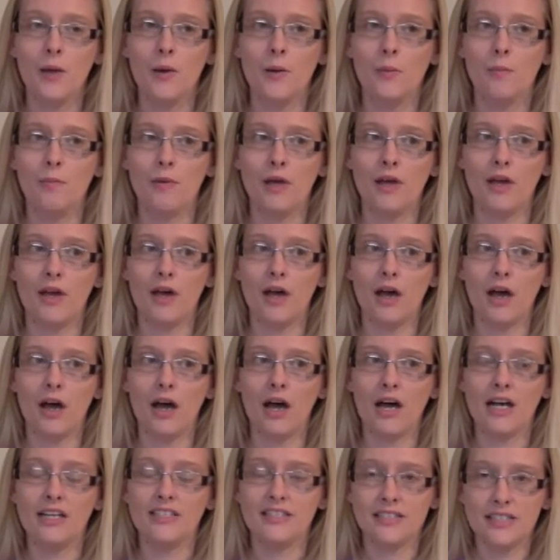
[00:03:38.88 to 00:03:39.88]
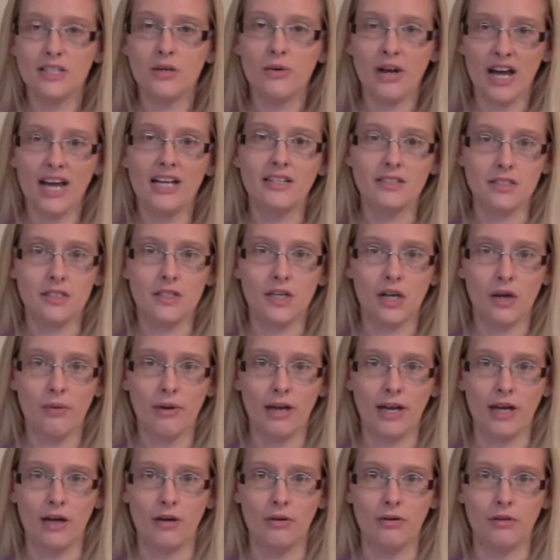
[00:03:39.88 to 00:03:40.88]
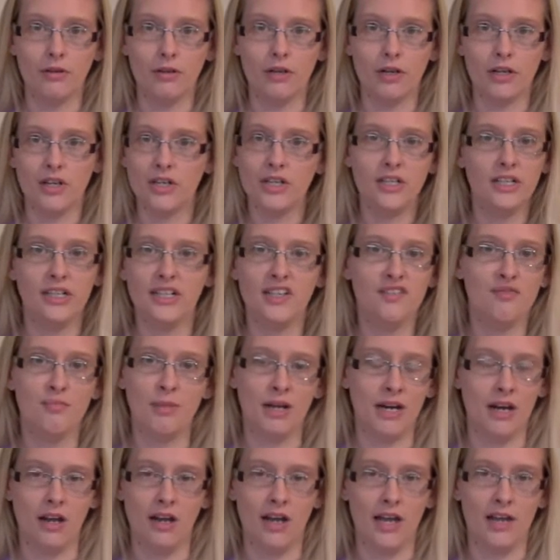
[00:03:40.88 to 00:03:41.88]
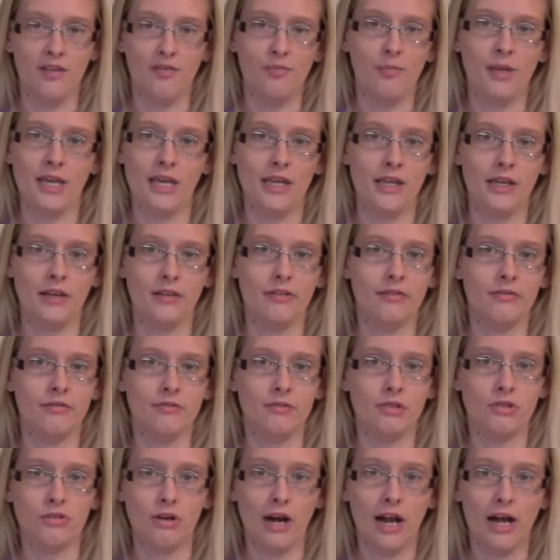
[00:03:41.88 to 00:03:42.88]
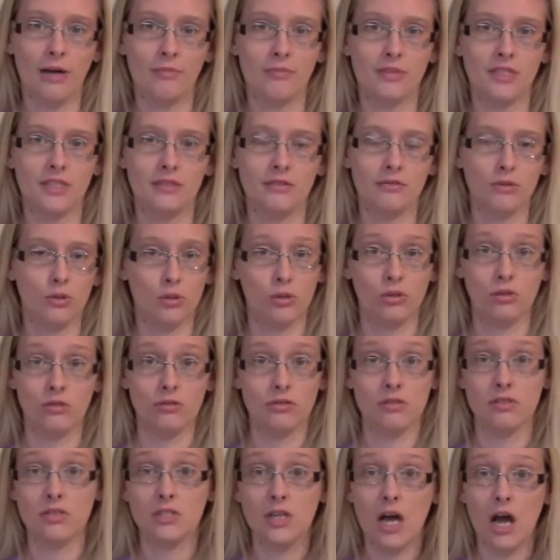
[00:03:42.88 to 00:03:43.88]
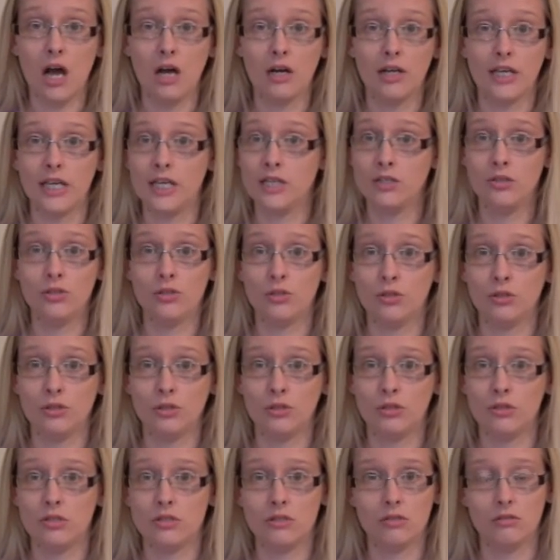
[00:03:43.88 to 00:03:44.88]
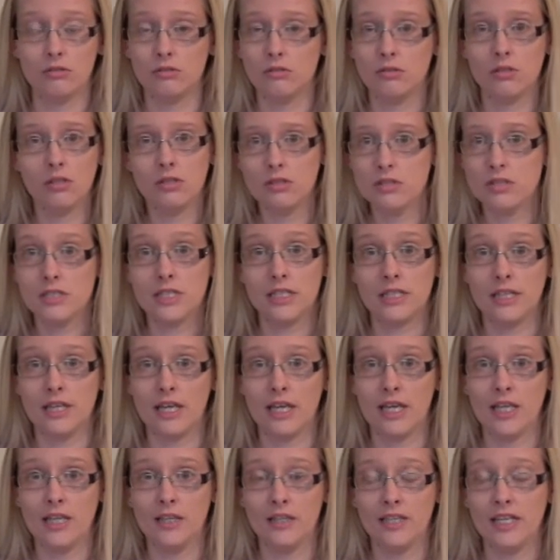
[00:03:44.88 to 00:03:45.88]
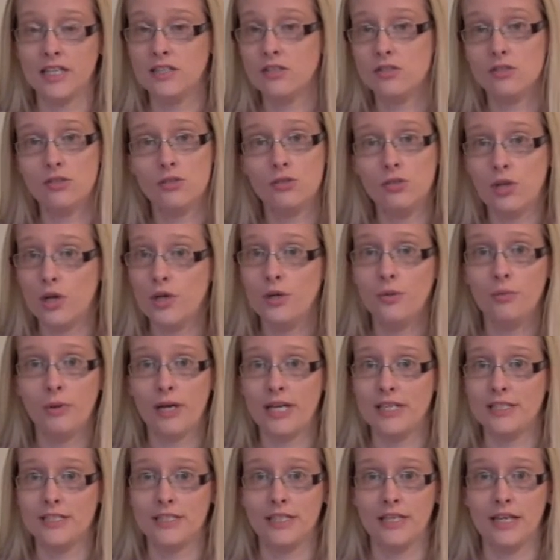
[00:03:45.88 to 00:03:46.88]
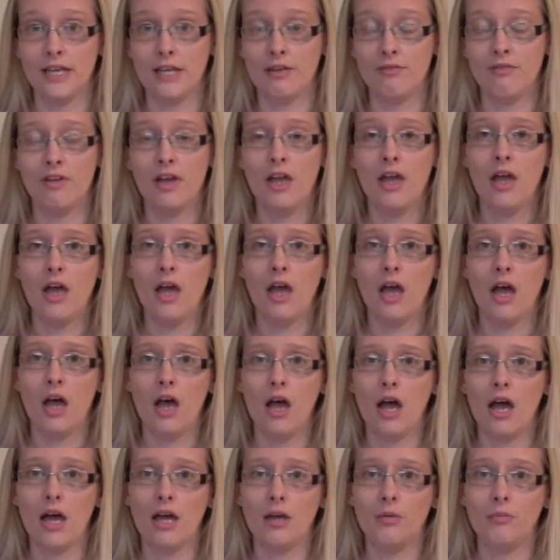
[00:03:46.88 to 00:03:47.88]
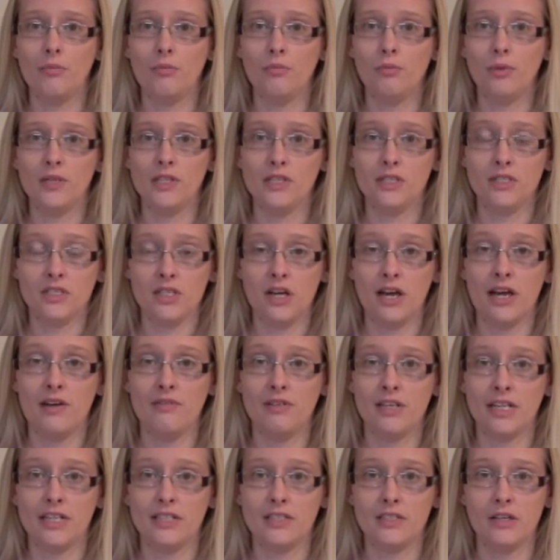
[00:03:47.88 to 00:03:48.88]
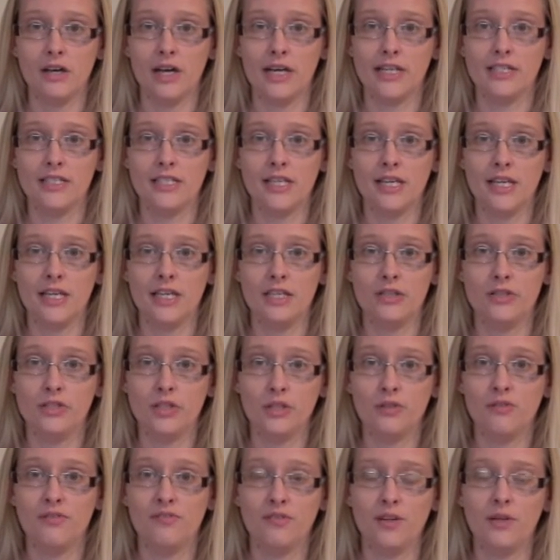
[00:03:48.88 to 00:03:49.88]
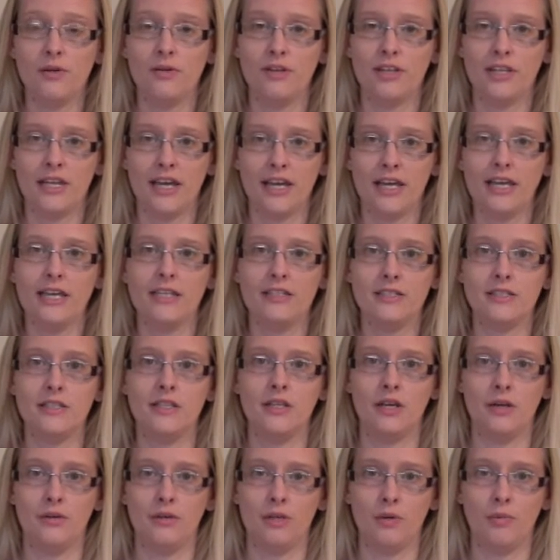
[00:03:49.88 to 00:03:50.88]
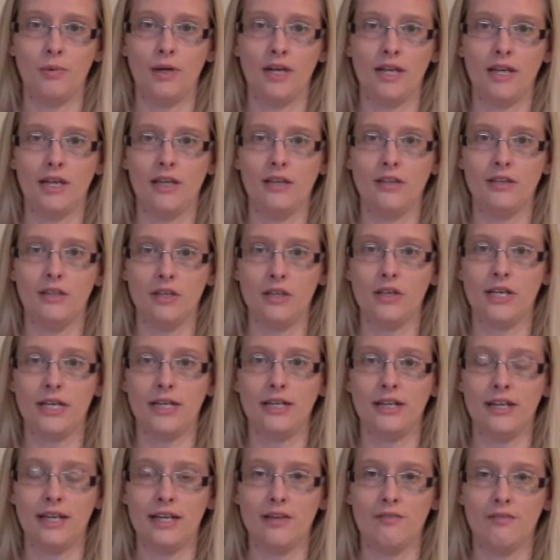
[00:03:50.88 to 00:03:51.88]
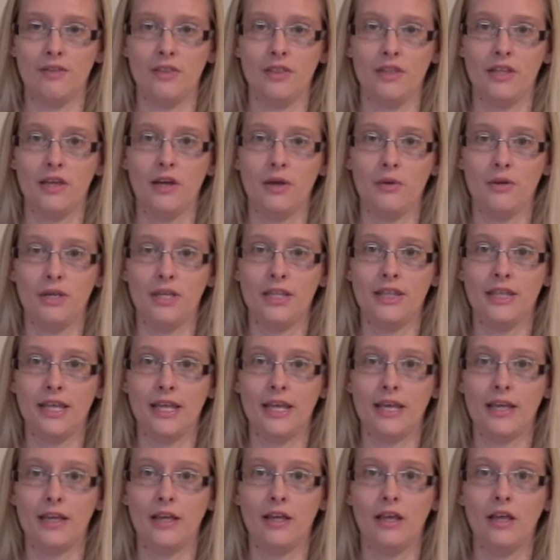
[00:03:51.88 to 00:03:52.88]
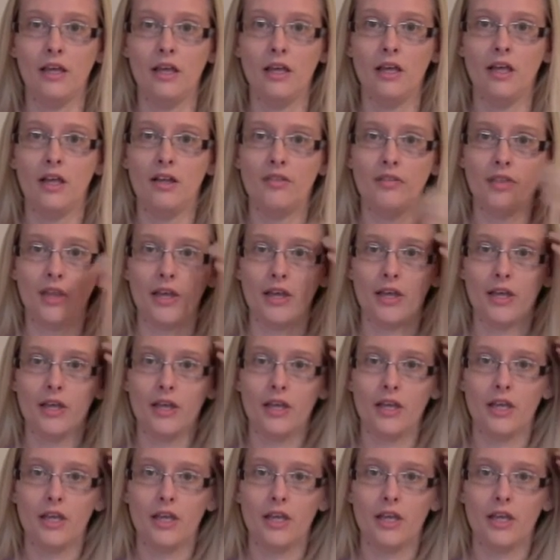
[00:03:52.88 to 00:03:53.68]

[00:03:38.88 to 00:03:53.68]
But I still had to go out. I couldn't live my life being trapped or stuck indoors constantly. That's no way to live. When you start having anxiety, you do feel that that is the only way that you can live and the only thing that